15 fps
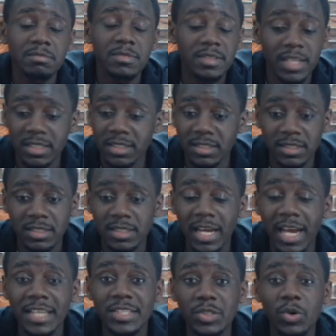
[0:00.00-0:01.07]
That's it.
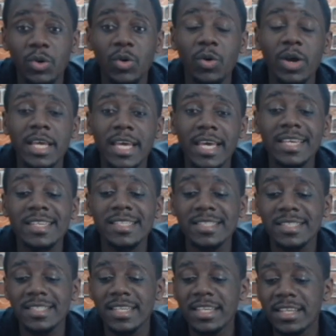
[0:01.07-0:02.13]
Arsenal
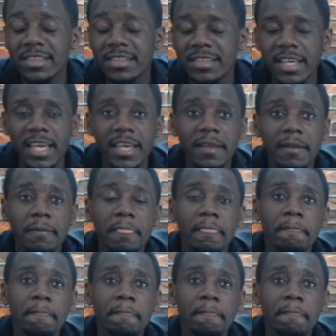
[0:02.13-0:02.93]
is the